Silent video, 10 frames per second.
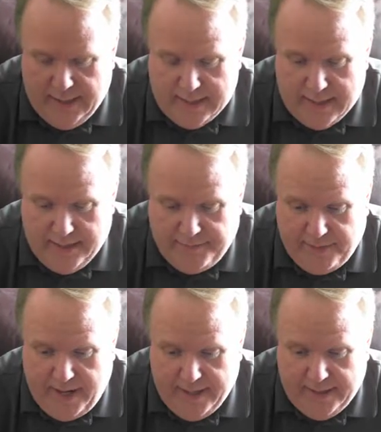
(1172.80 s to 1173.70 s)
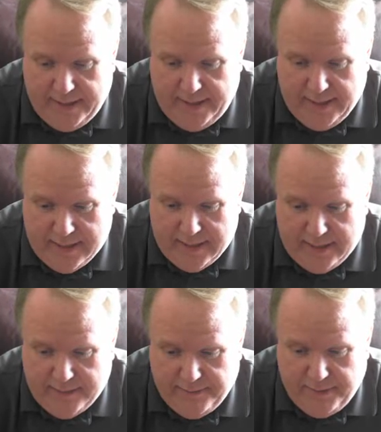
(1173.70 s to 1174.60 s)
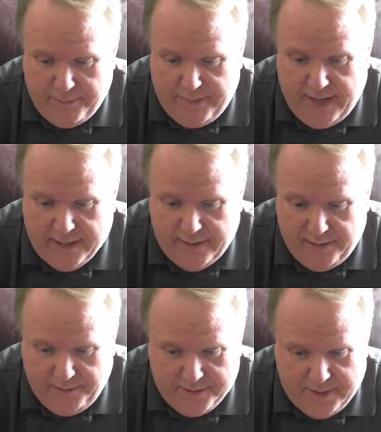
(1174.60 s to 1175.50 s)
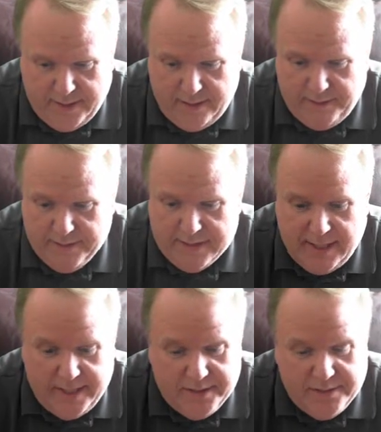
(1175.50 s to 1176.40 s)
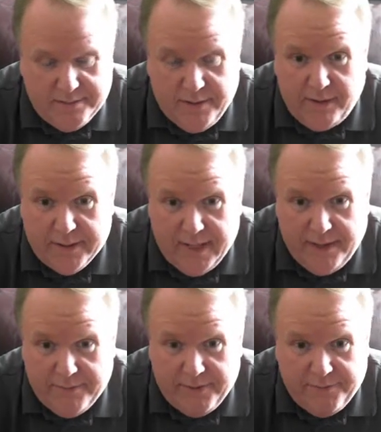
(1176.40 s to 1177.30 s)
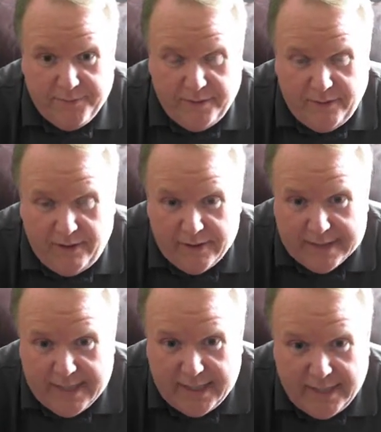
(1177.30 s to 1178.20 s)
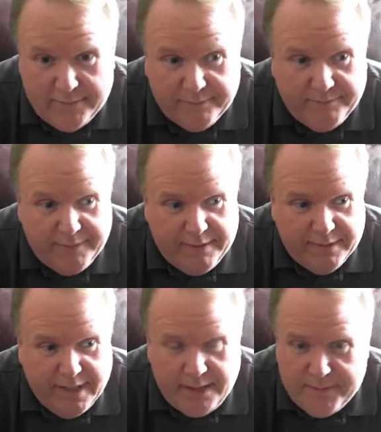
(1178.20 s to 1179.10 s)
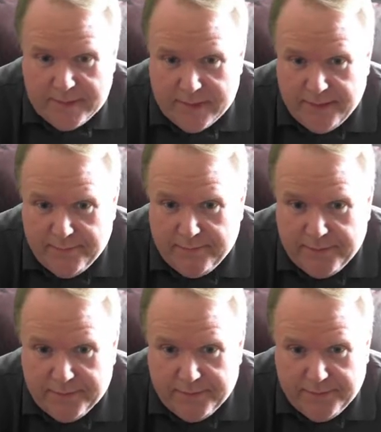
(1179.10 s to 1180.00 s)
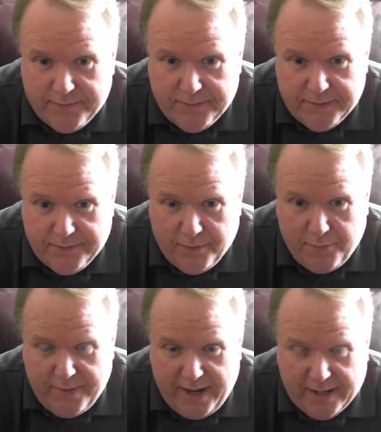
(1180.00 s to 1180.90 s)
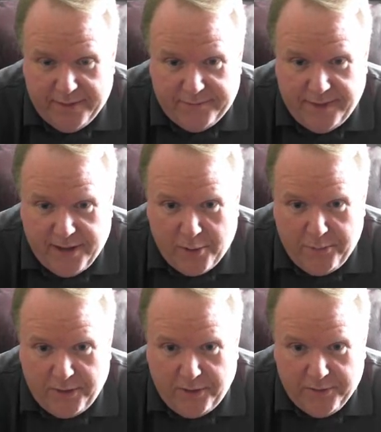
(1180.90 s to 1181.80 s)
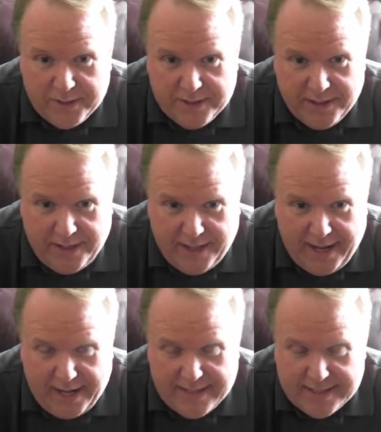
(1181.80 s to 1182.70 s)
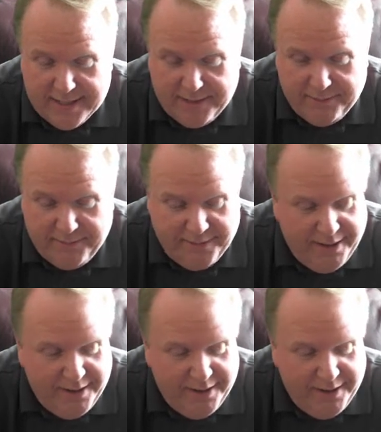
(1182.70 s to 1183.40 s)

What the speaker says: Let's see, Friday nights, we went back to the hotel. We sat and talked to Everett for a long time. You got him to see throw back a fireball, which I had to see